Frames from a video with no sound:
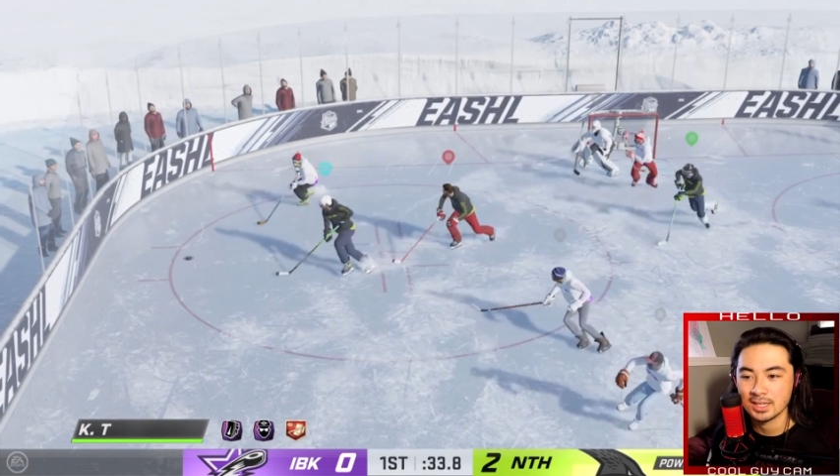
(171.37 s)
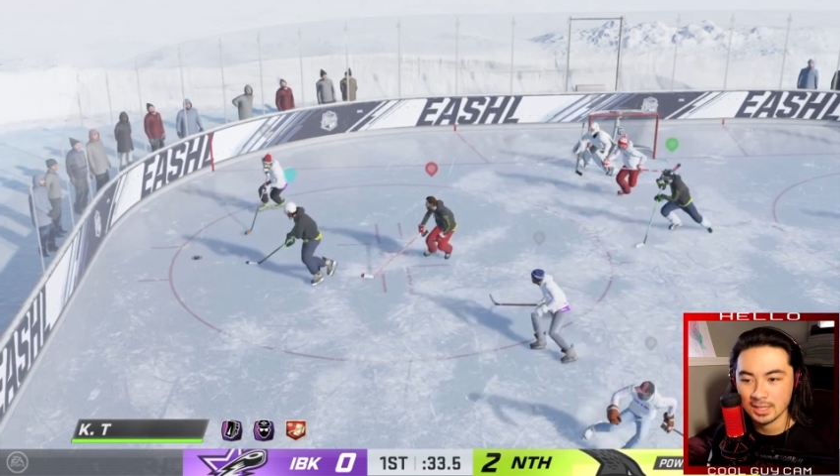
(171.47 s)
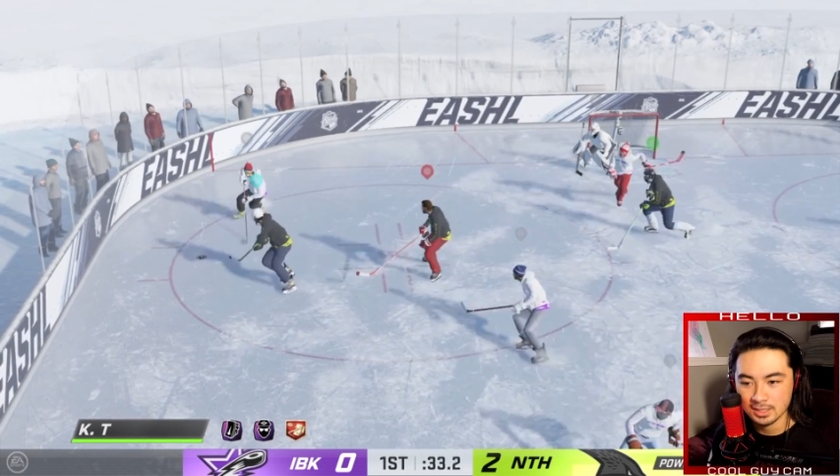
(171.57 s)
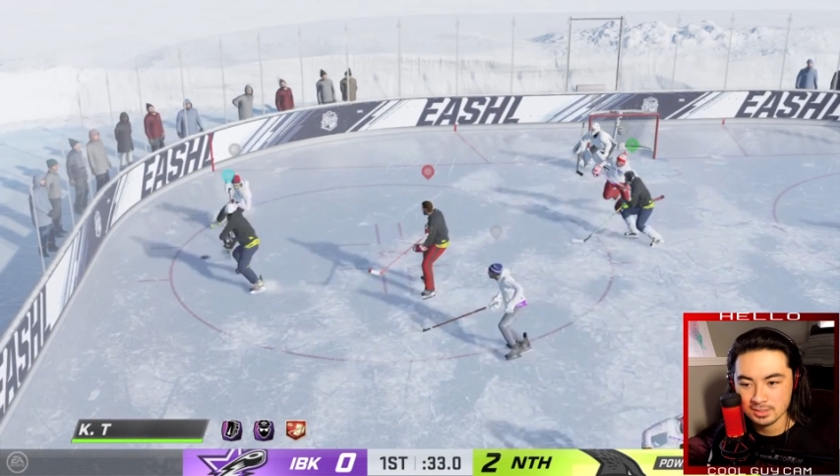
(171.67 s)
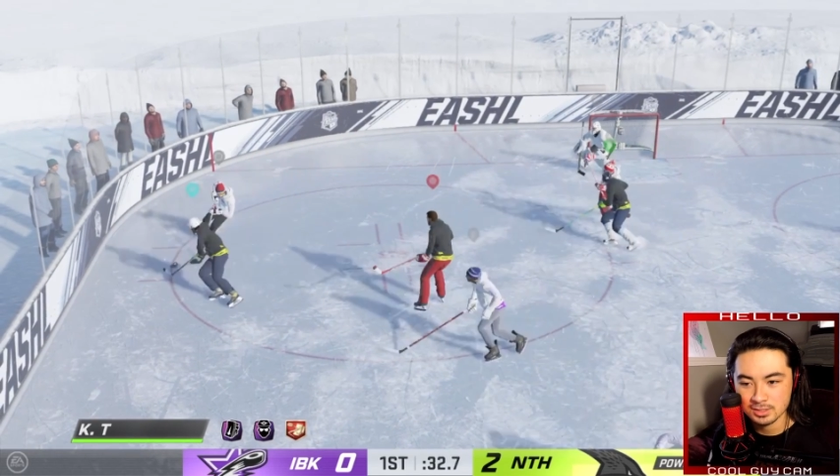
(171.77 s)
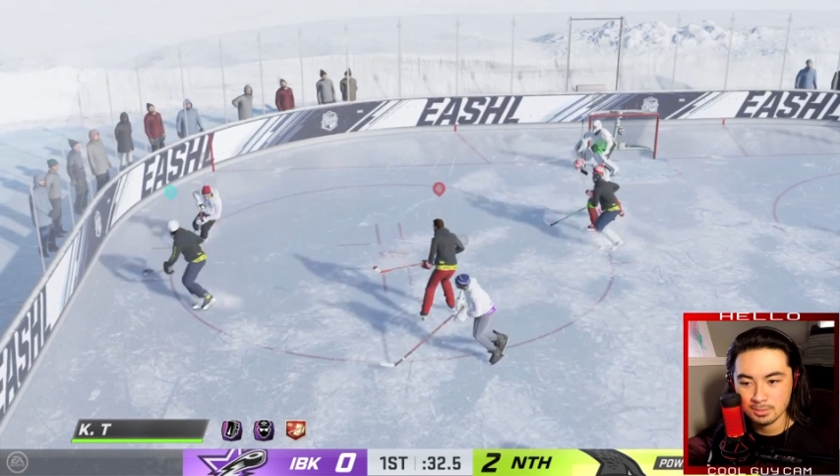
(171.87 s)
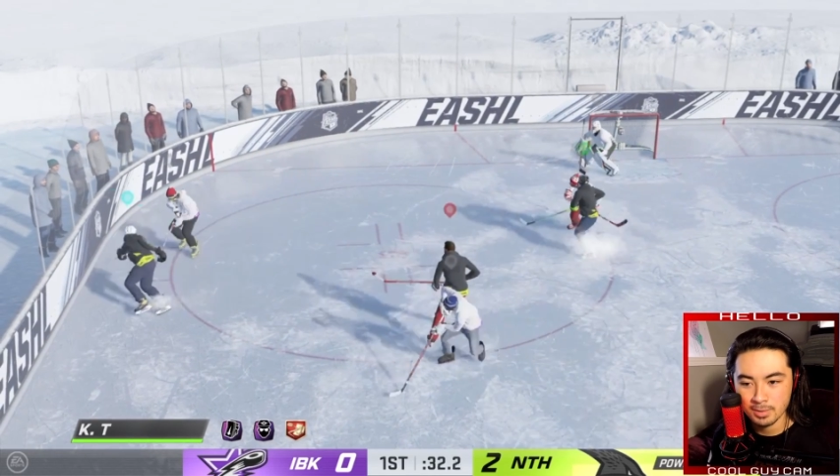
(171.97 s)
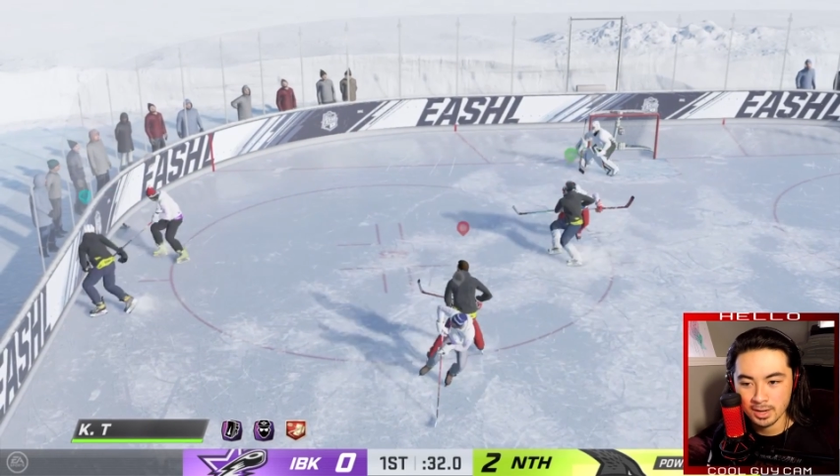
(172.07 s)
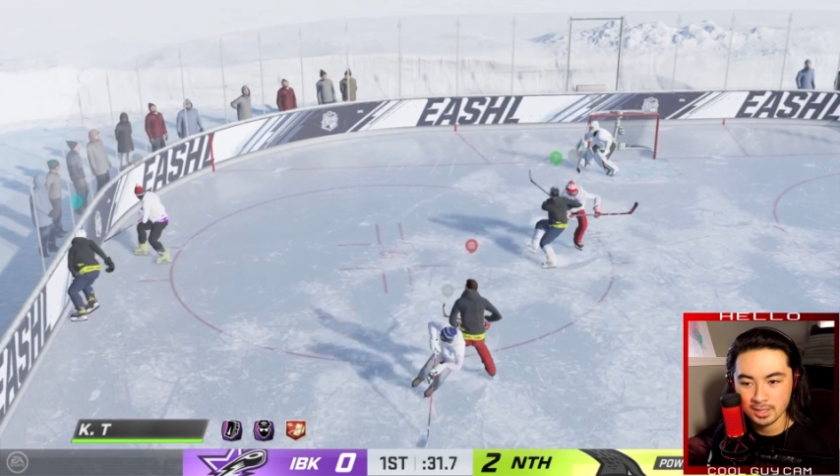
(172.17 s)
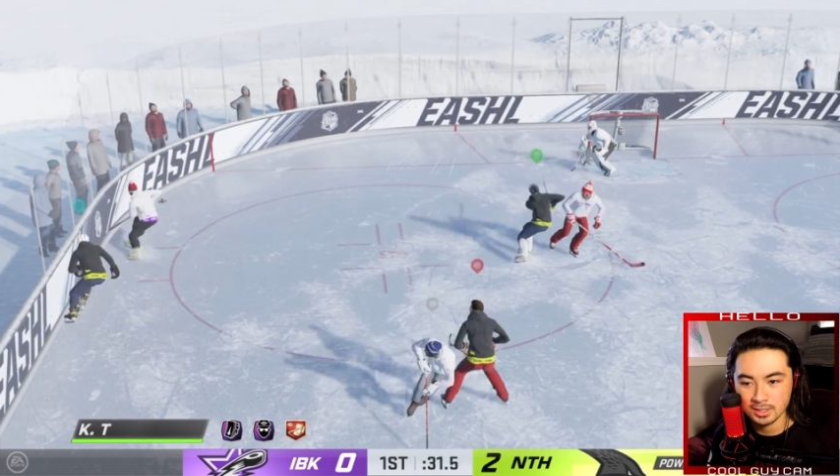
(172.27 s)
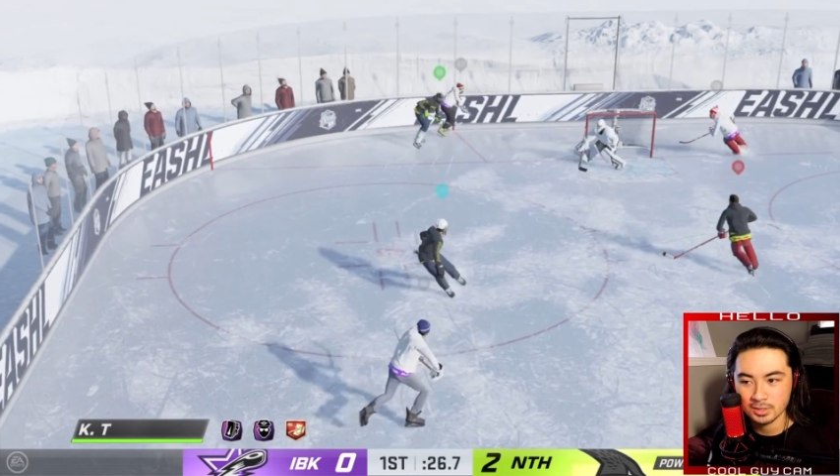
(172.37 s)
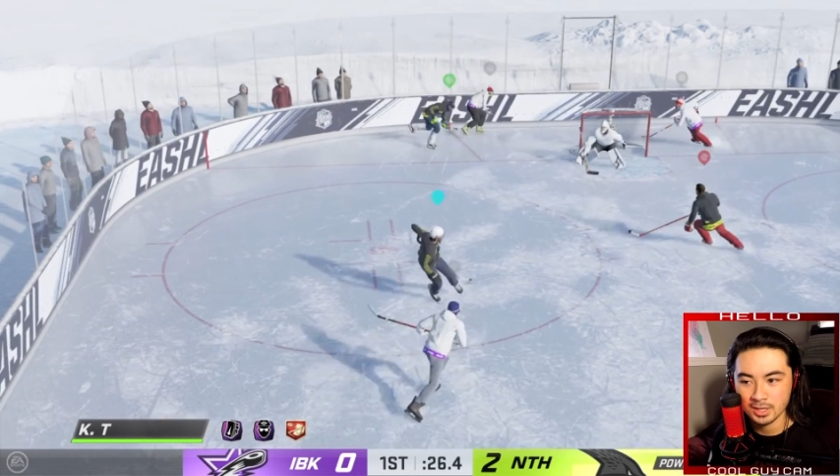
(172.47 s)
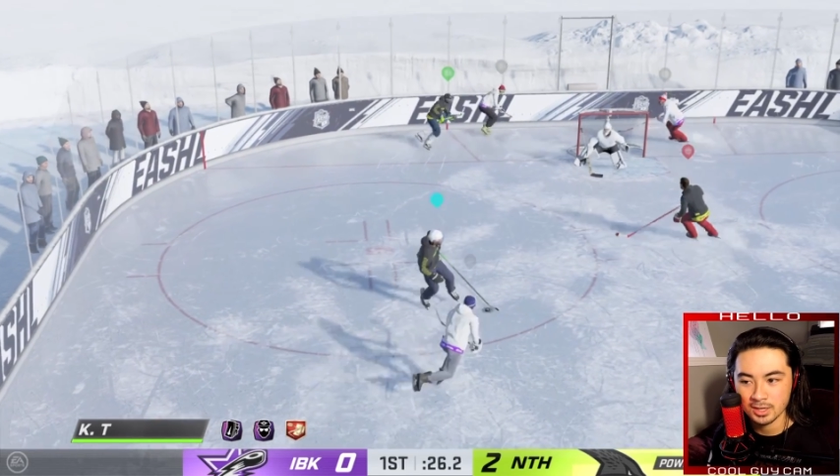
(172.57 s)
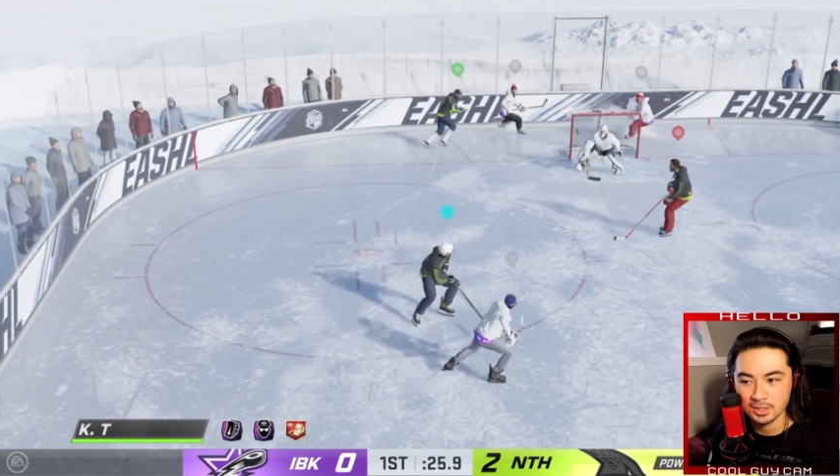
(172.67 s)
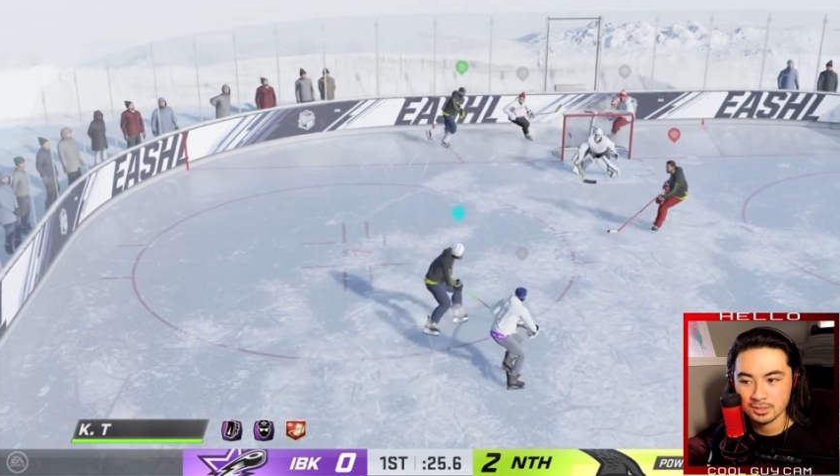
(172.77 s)
into my
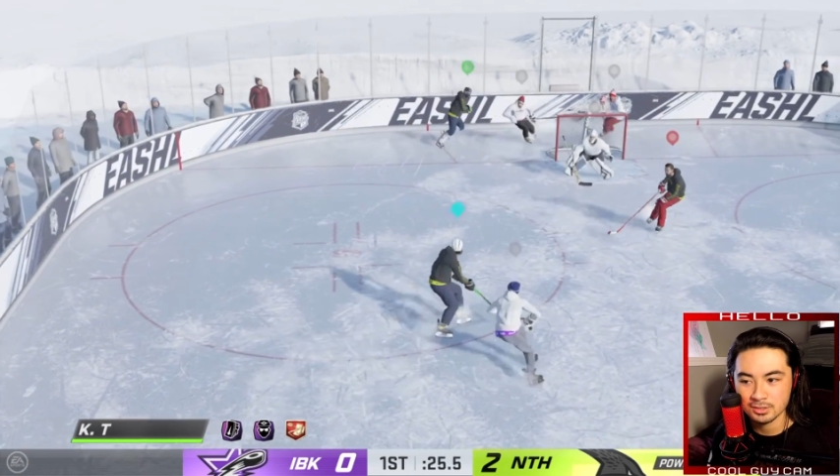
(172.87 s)
editing